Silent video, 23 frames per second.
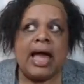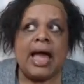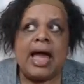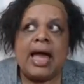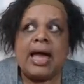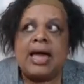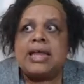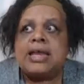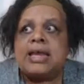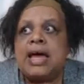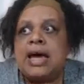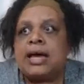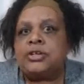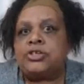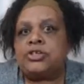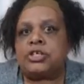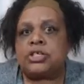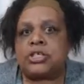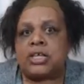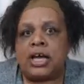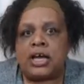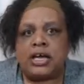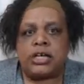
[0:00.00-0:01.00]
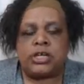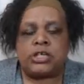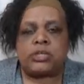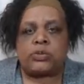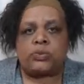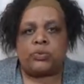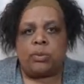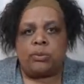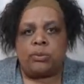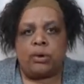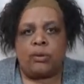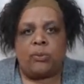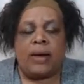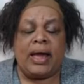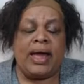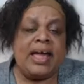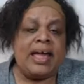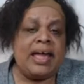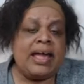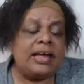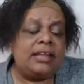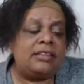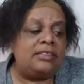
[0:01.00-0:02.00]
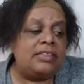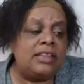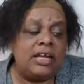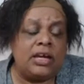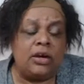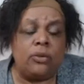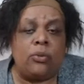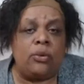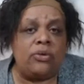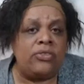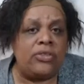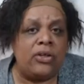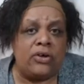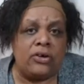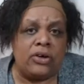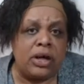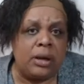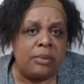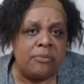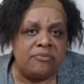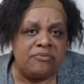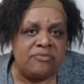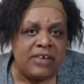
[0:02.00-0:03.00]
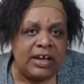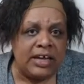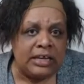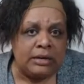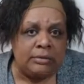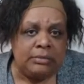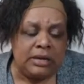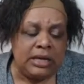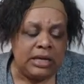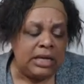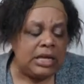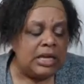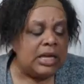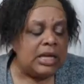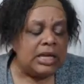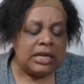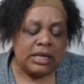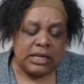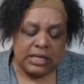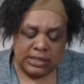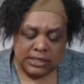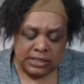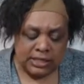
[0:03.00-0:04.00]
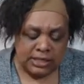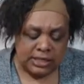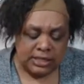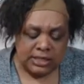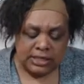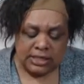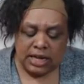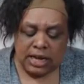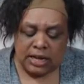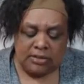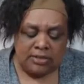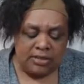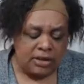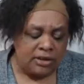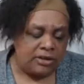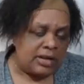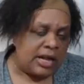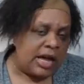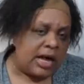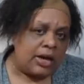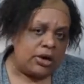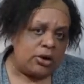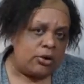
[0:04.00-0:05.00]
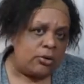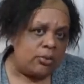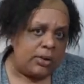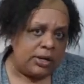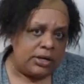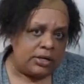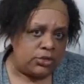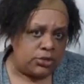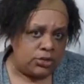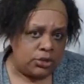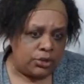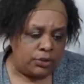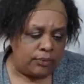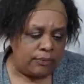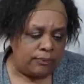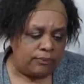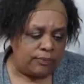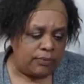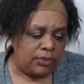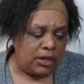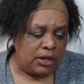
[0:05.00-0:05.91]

and not just kind of swim away and think well they'll come find me because this time they're not going to